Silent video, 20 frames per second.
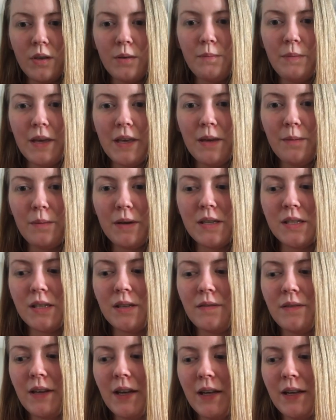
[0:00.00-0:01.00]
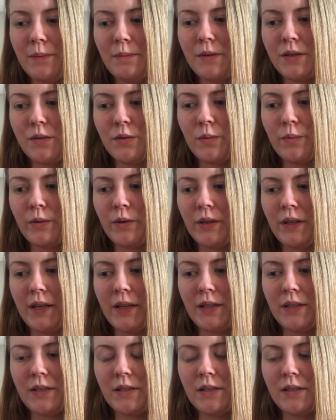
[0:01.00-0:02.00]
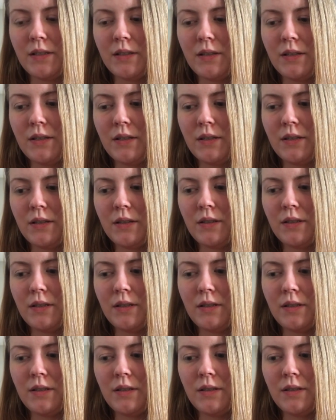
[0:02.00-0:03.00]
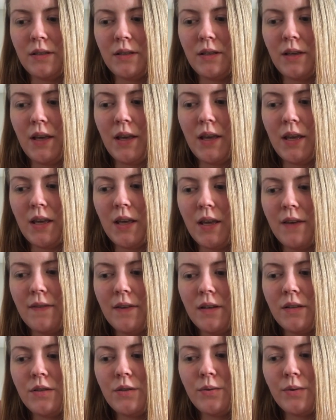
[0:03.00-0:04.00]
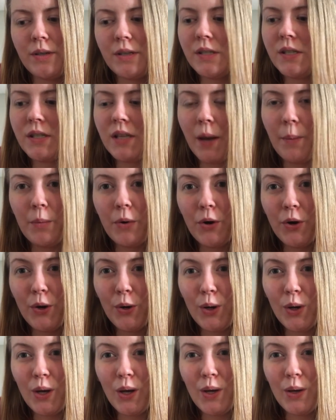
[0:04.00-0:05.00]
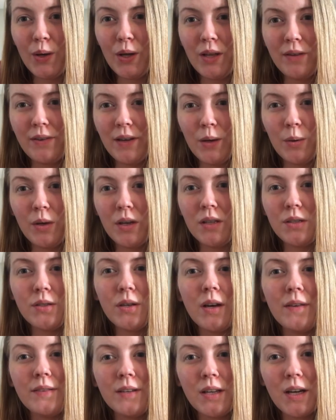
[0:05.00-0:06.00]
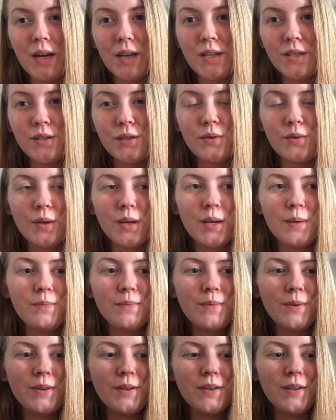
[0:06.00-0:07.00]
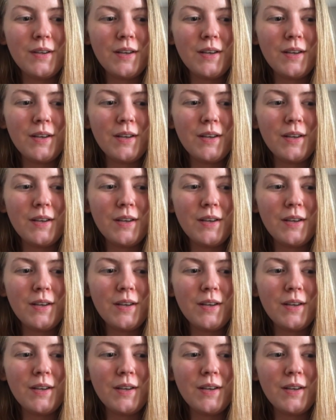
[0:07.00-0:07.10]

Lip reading: myself kind of miserable. And even during summer, if I wanted to have an ice cream,